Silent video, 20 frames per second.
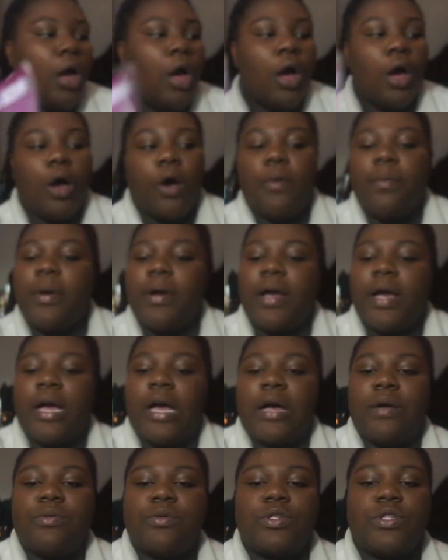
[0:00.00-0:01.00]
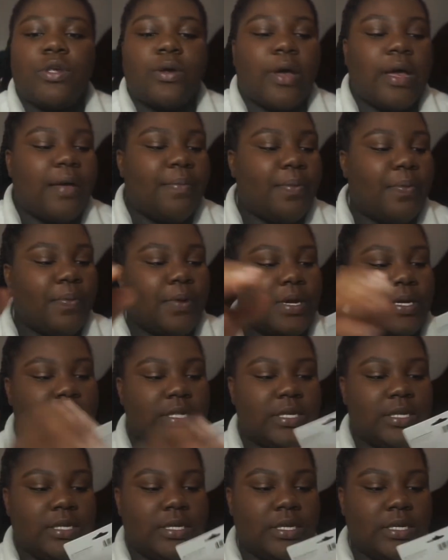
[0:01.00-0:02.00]
Oh my god, I was so happy when I
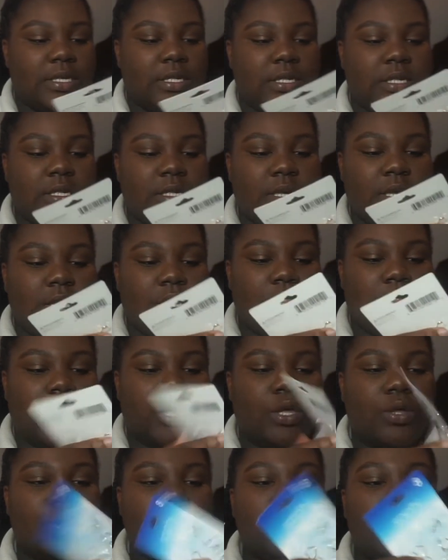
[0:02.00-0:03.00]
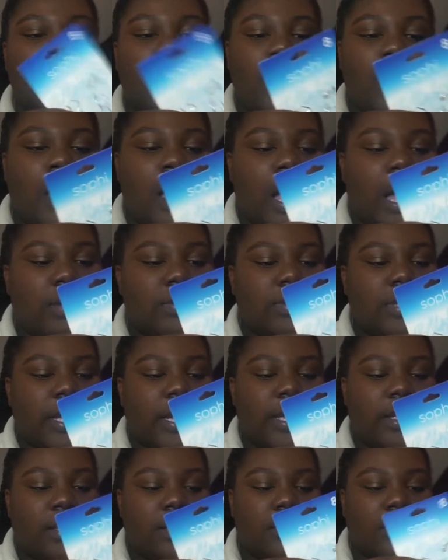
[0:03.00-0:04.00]
seen this. Like, I was
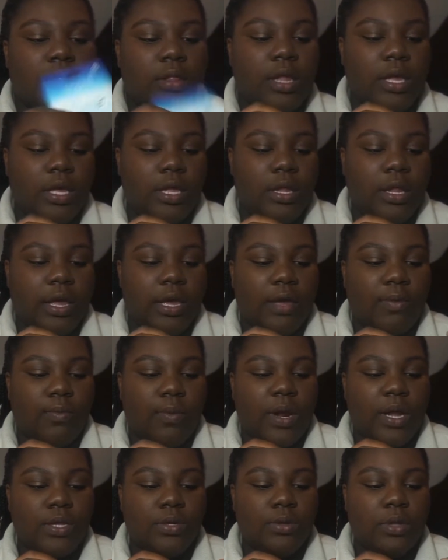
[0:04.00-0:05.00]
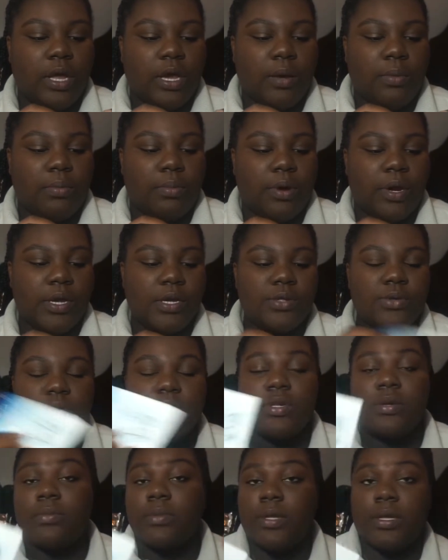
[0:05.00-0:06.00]
like thinking like when I do like braids or
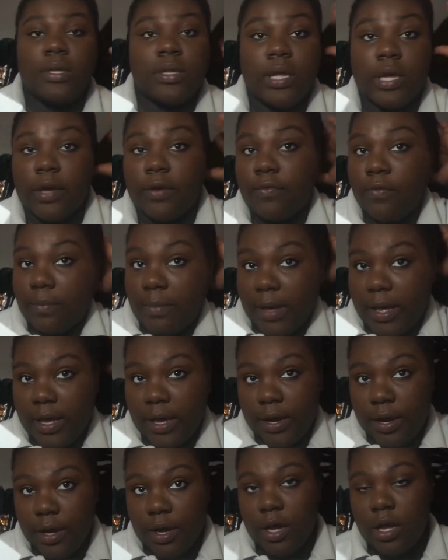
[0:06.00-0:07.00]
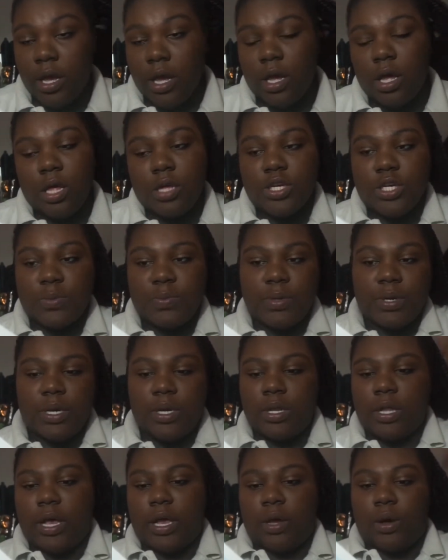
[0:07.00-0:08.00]
something like for my hair, I'll just put in
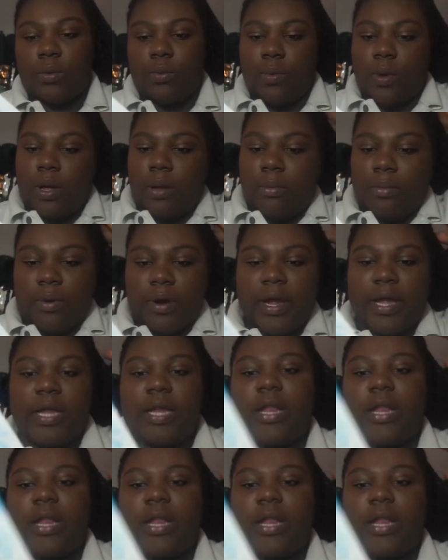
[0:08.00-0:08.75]
like a one braid.